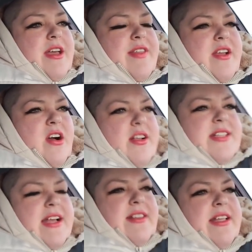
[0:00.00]
think
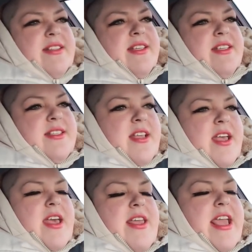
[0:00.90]
contact lenses.
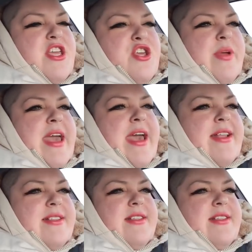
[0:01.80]
Can you get?